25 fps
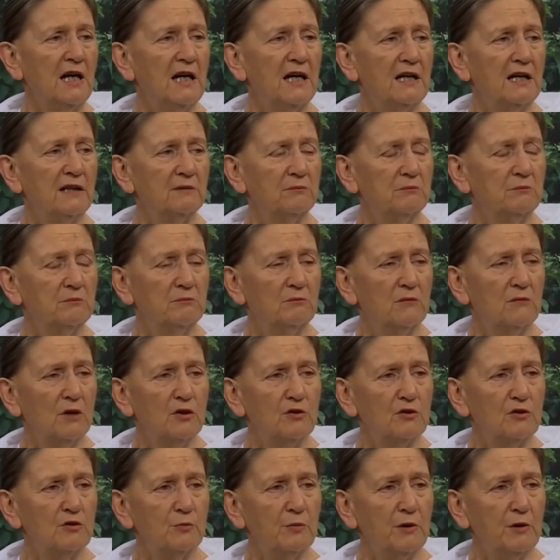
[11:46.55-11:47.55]
And
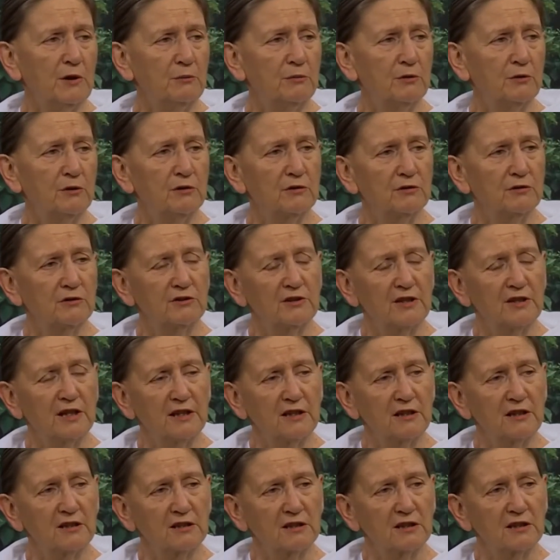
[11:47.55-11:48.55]
most people
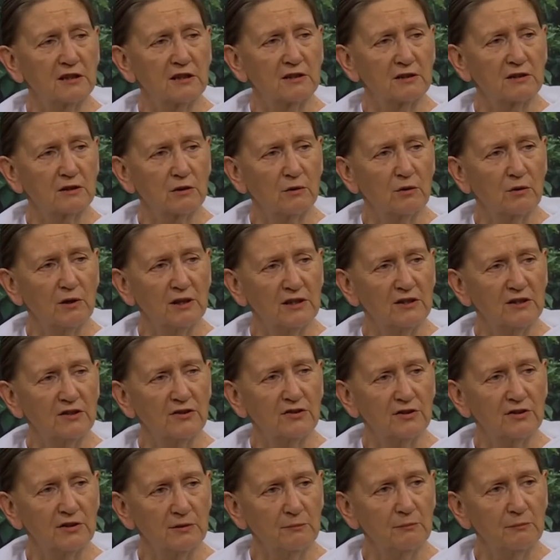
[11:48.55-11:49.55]
take it at a quite
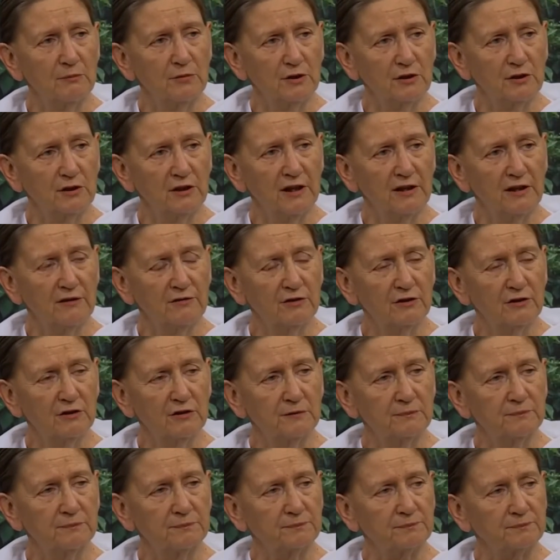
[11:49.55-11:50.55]
simple
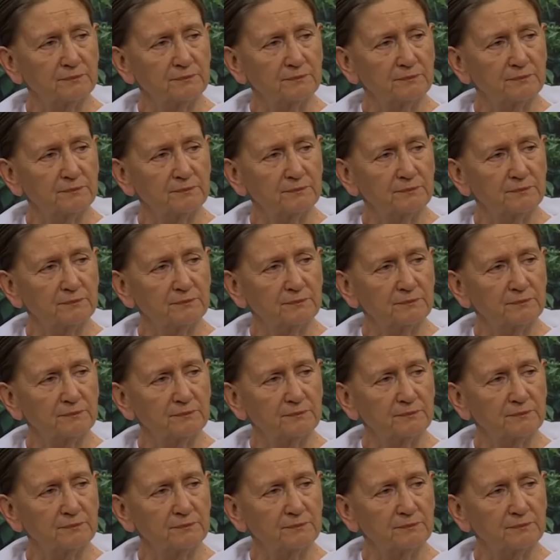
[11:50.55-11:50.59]
level,